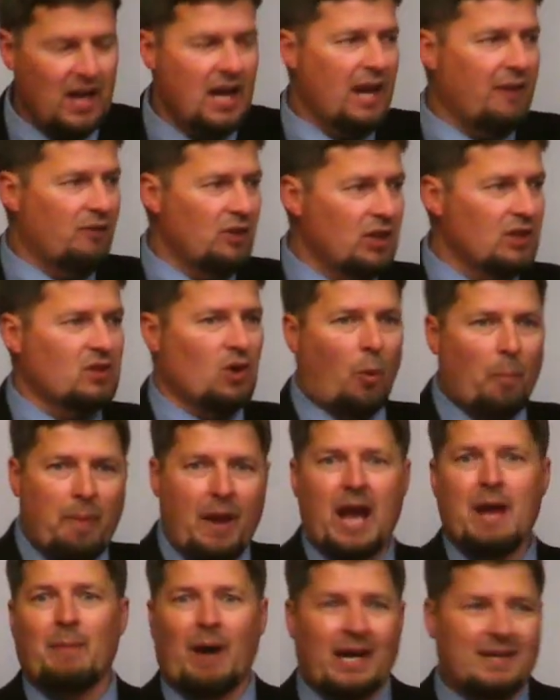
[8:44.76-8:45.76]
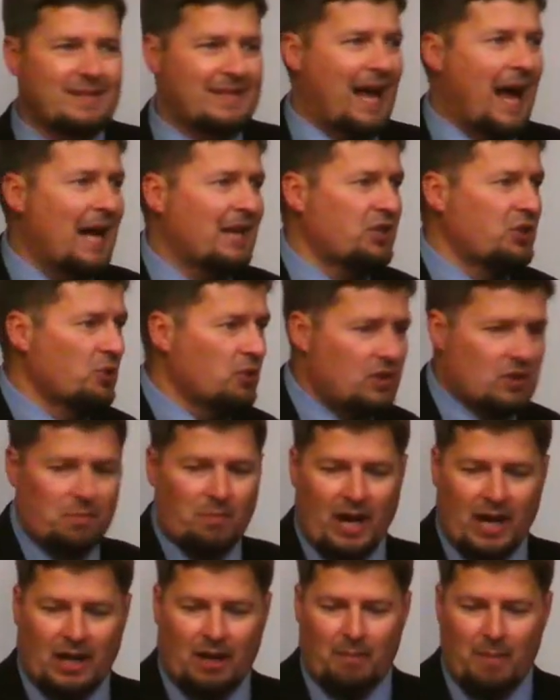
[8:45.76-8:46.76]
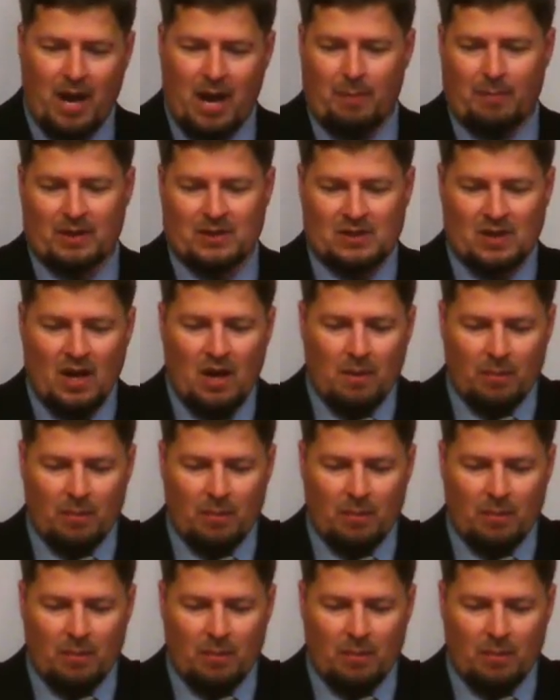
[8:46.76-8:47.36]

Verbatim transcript: if you just obey my statutes and my commandments.